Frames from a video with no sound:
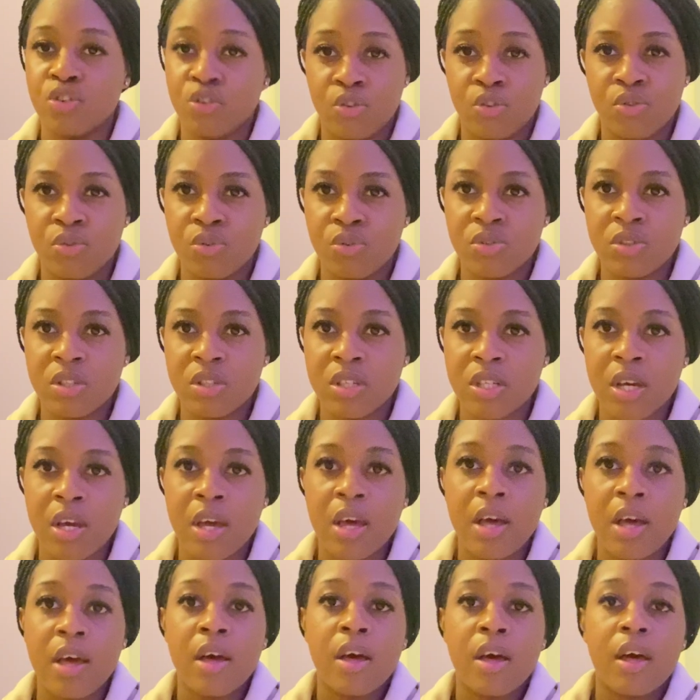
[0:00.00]
used,
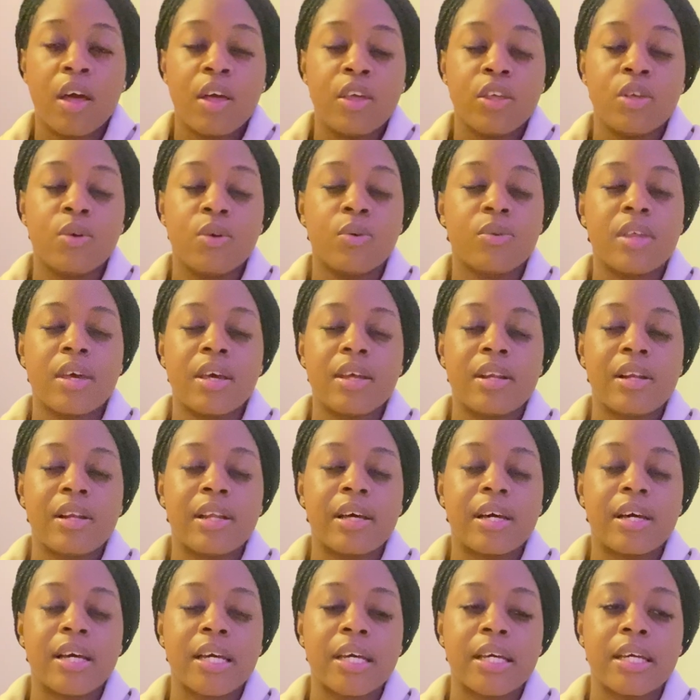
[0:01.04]
you then,
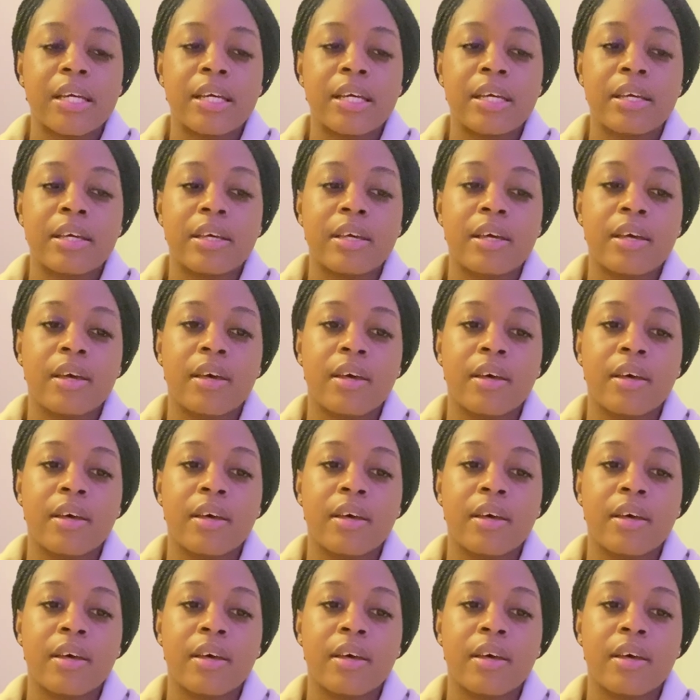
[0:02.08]
like,